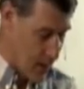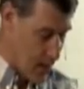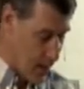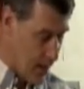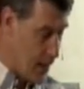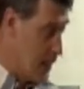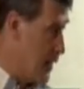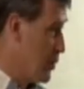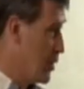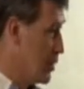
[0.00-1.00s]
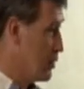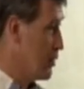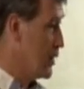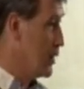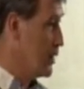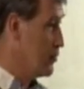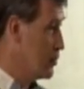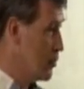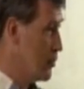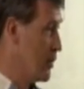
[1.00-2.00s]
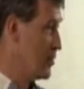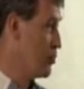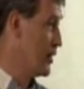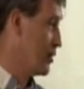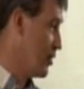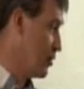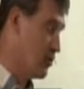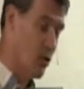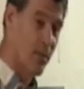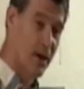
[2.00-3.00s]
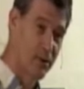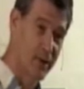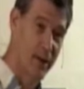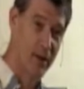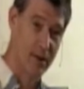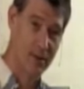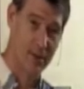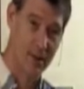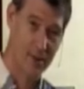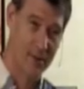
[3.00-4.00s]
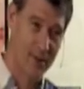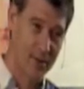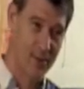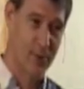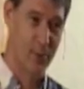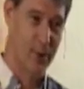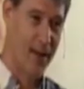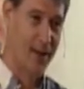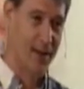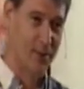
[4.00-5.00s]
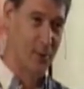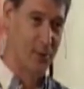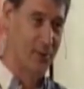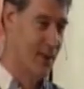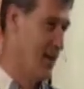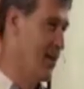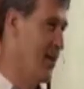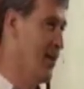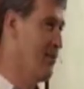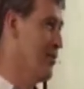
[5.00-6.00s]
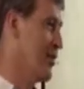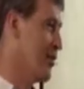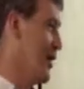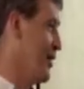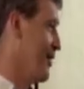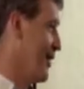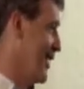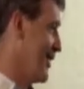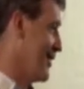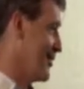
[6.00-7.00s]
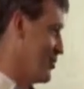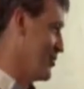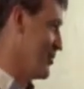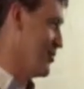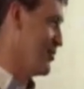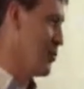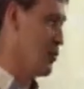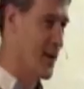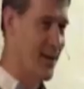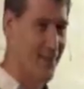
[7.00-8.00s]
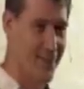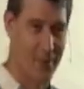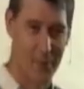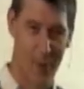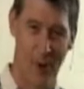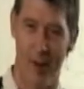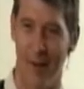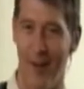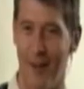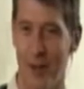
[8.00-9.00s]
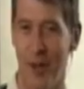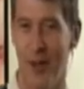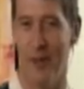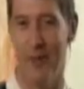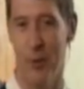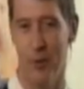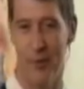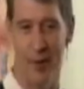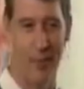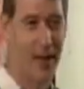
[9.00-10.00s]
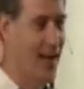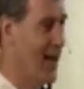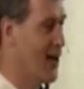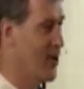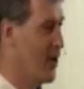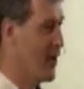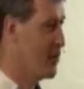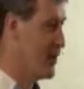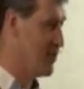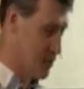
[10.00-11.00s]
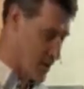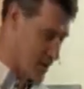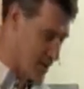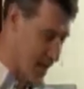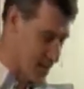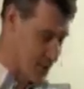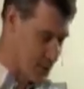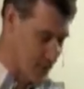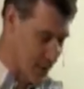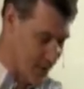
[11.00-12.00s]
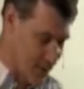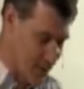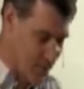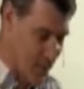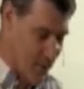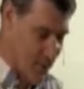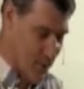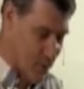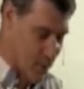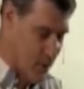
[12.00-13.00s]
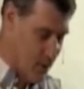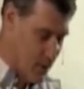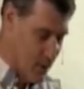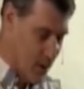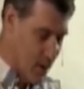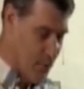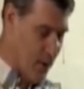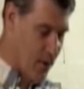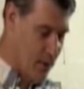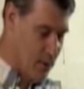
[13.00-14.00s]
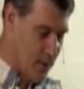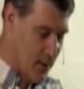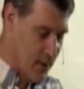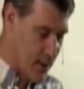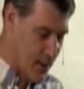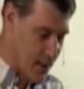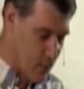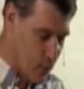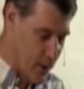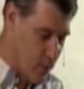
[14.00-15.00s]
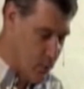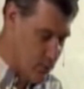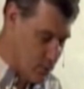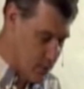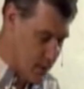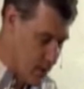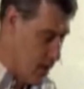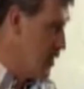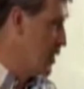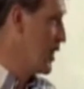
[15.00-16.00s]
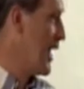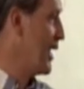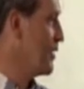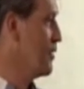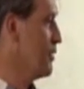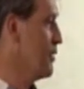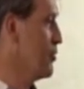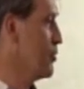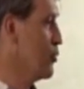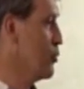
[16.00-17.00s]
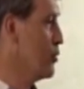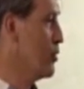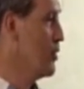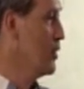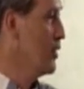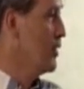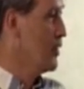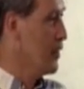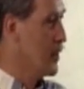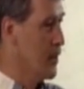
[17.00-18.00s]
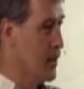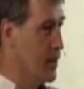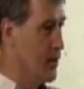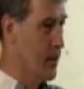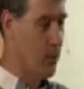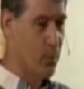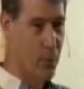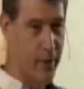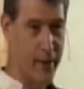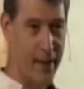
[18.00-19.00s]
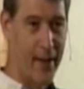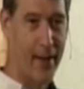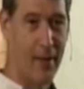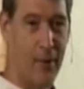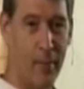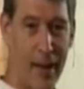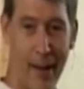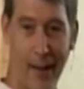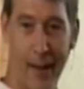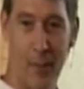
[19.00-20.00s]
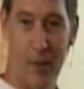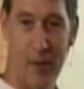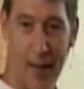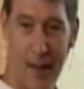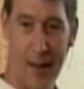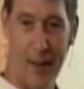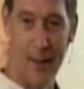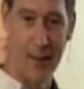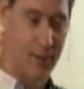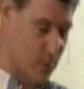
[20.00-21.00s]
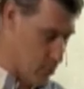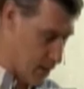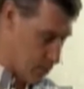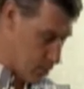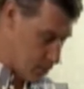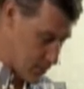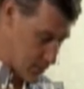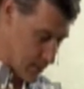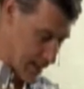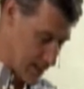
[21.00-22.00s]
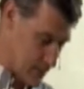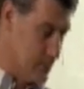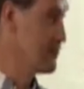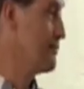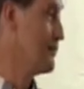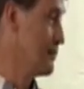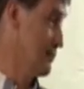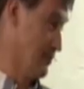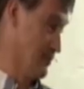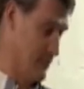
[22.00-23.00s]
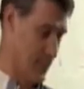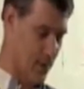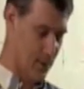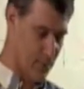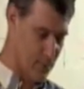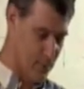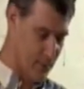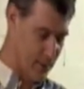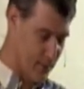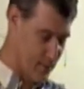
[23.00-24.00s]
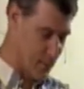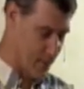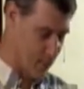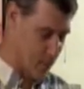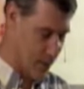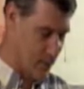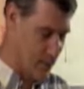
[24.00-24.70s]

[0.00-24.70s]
He apparently, so the best way to know about Gödel is through anecdotes. I love the Gödel anecdotes. There's so many of them, so I'll share a few of them. I don't know how many of them are exactly true, but I think many of them are. Apparently, when he was doing Latin in school, they reported that he never made a mistake in his grammar in Latin. Hard to believe, but well.